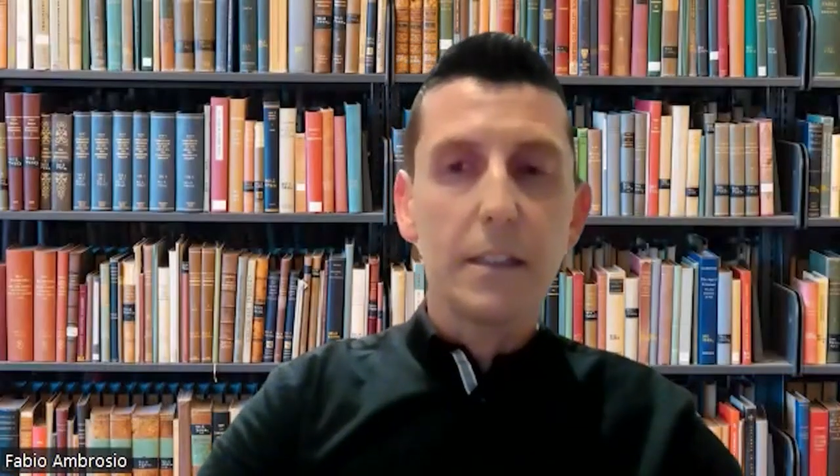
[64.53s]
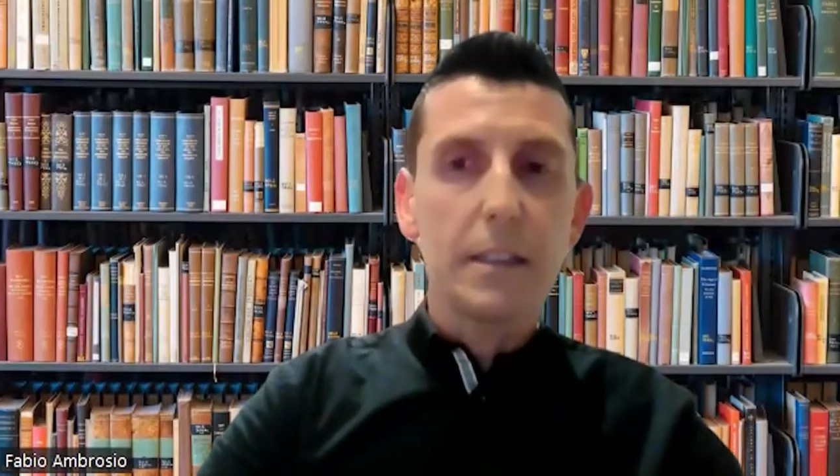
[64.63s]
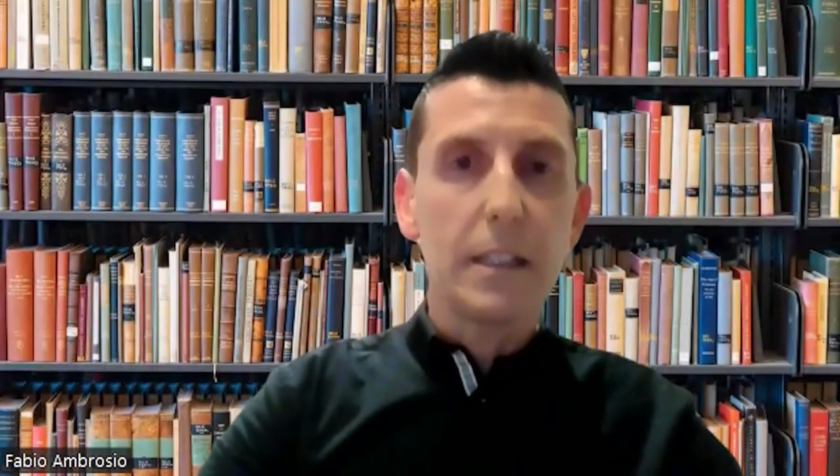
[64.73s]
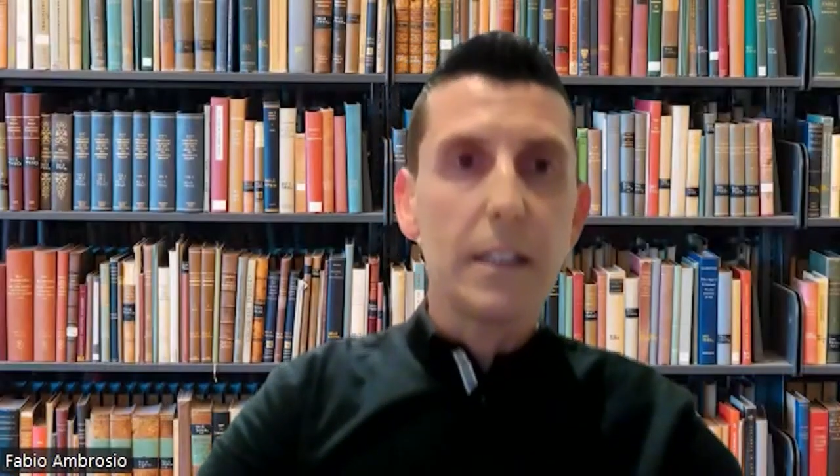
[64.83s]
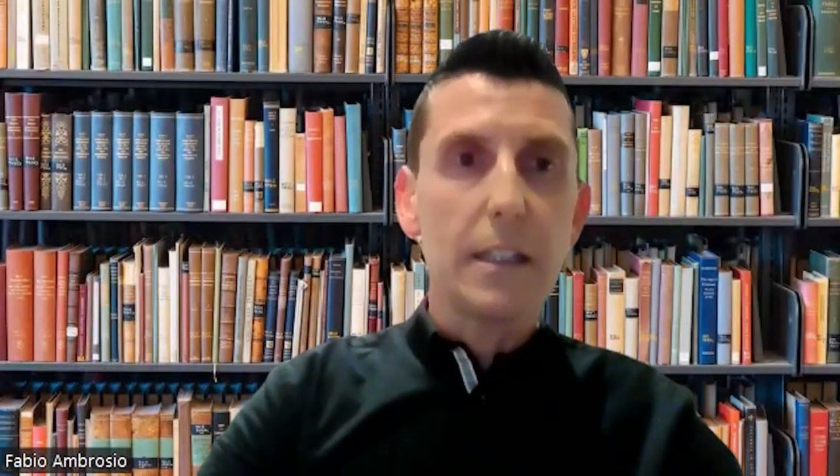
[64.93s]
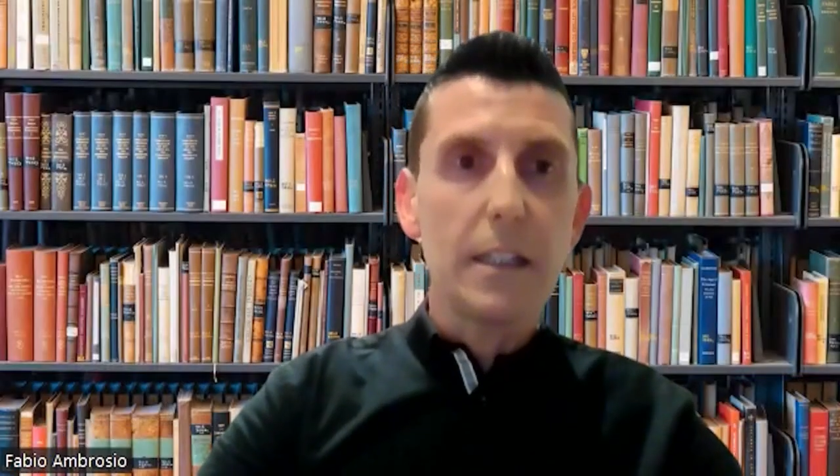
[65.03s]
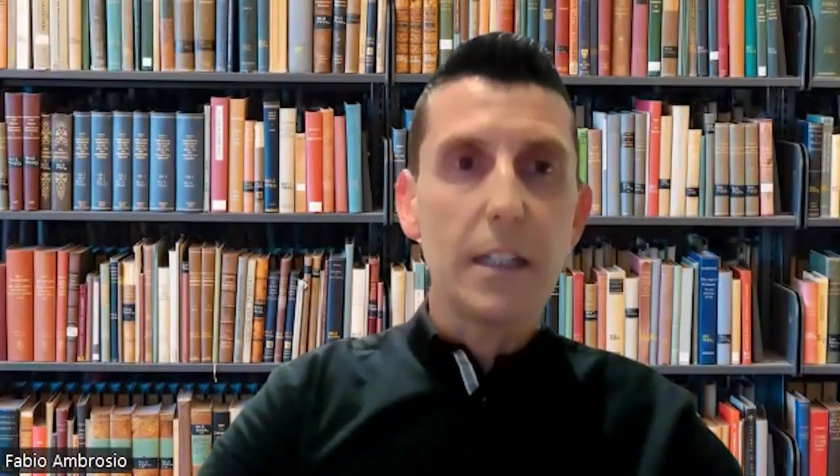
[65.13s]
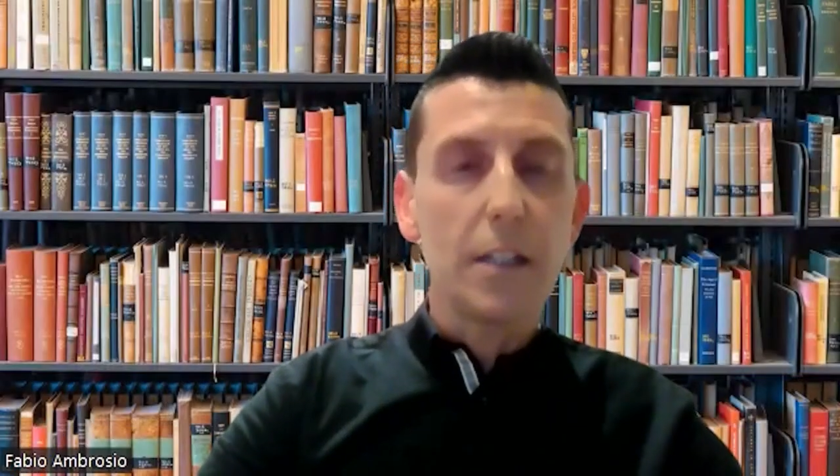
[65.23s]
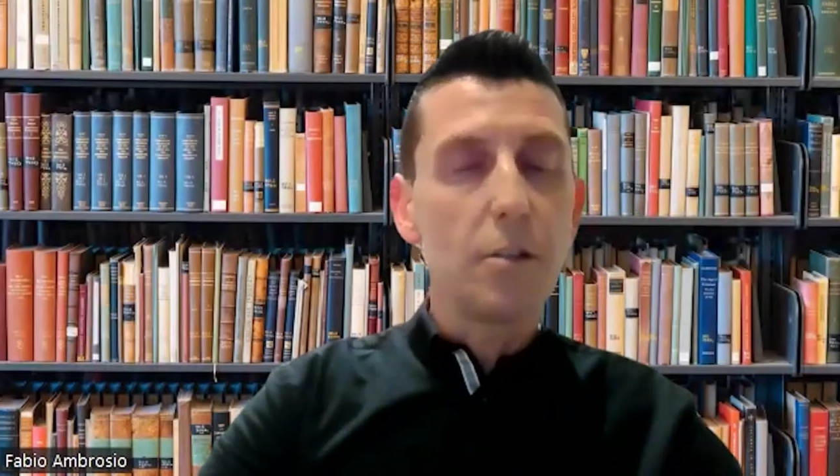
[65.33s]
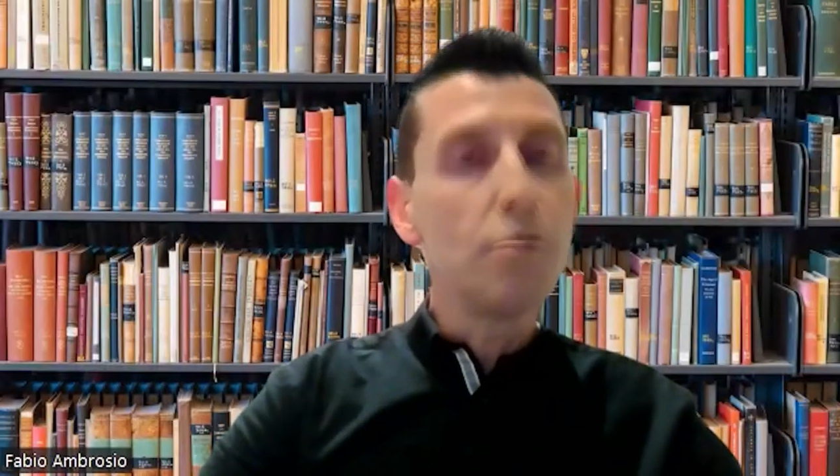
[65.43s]

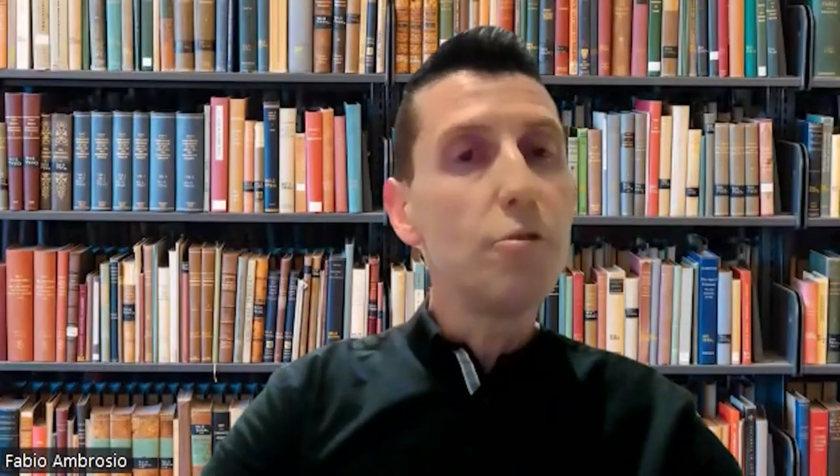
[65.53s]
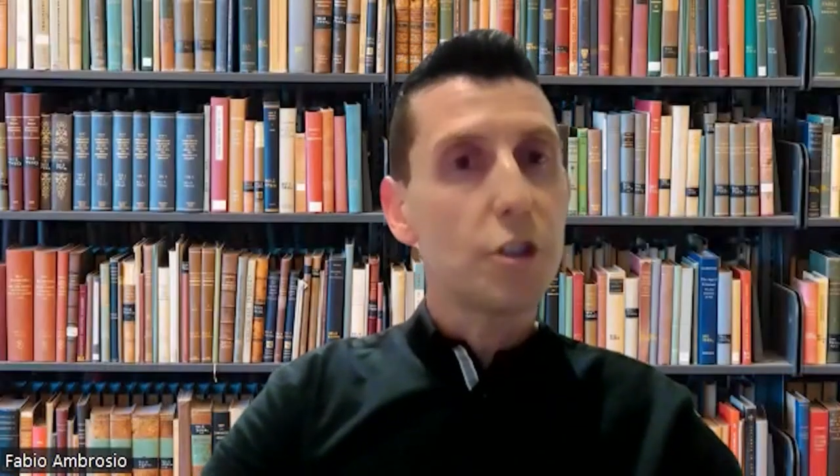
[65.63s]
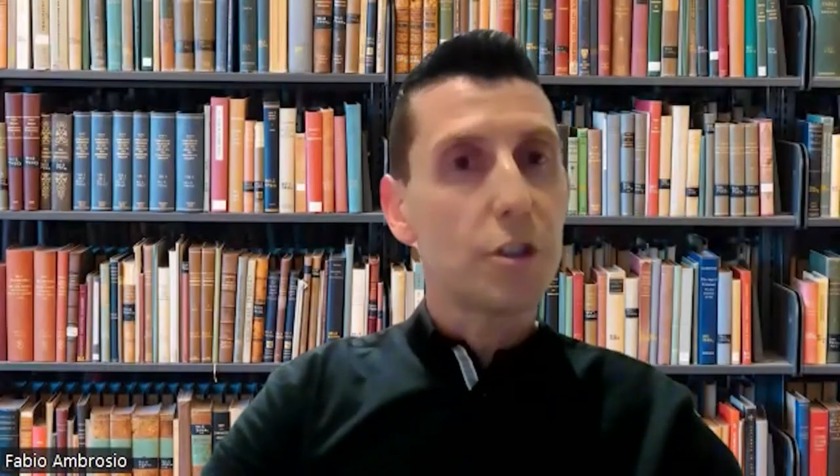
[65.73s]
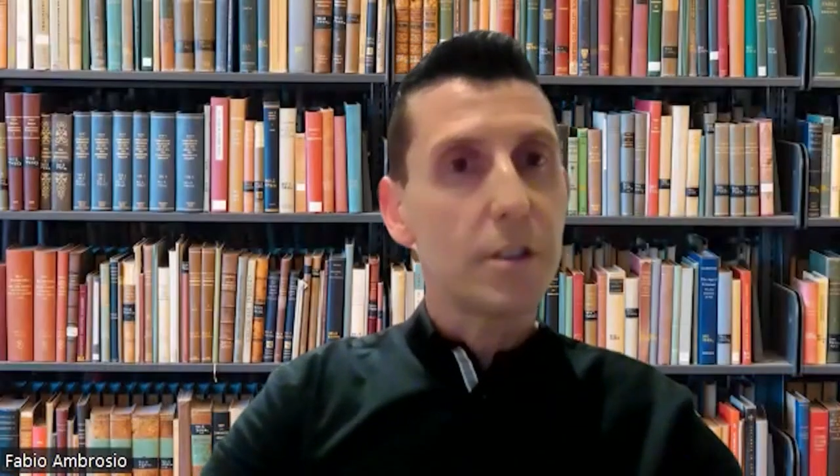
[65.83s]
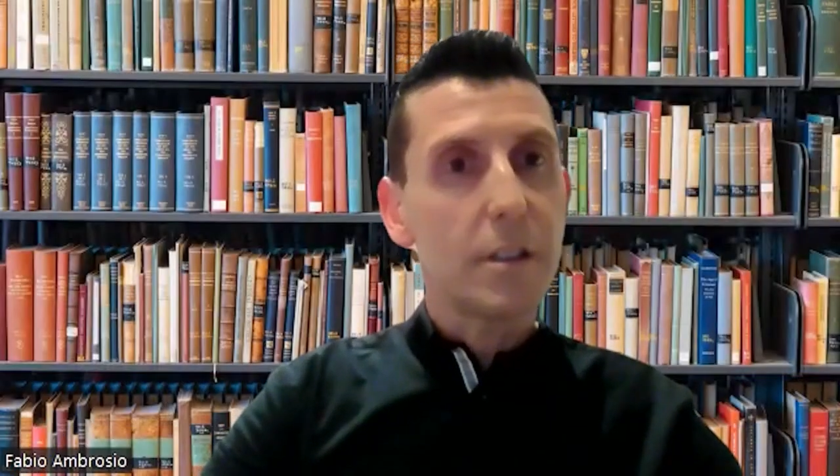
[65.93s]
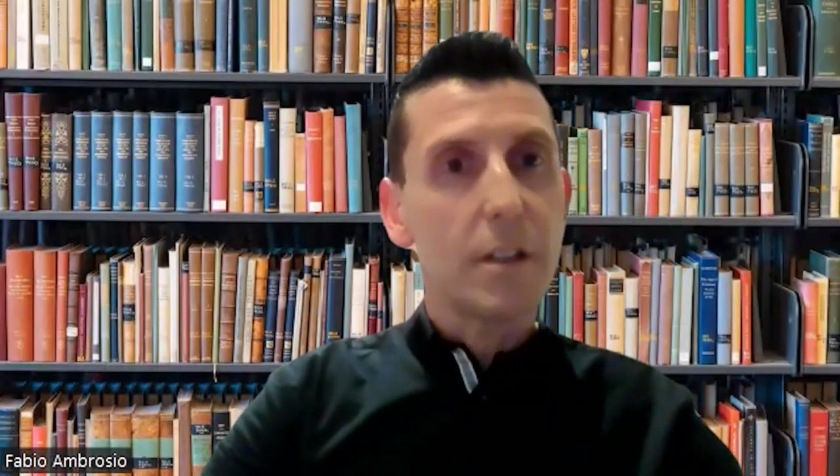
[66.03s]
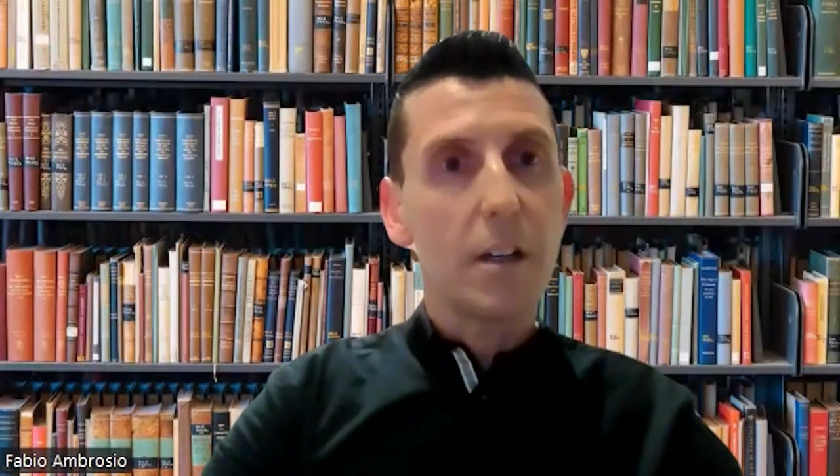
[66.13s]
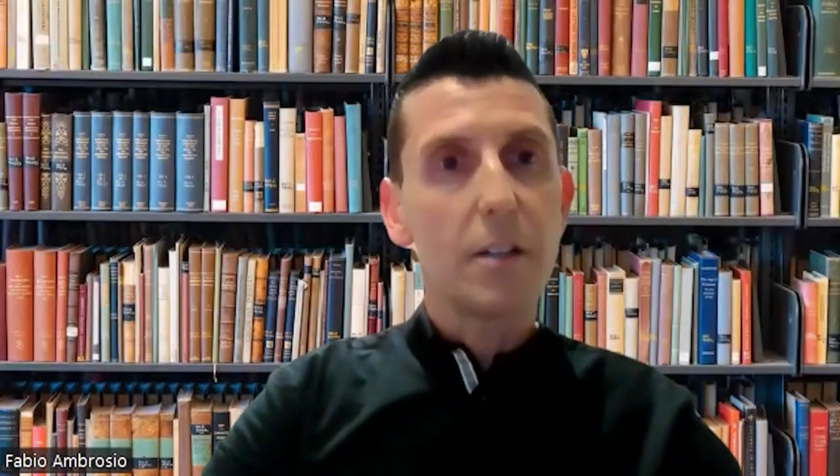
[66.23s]
the illusion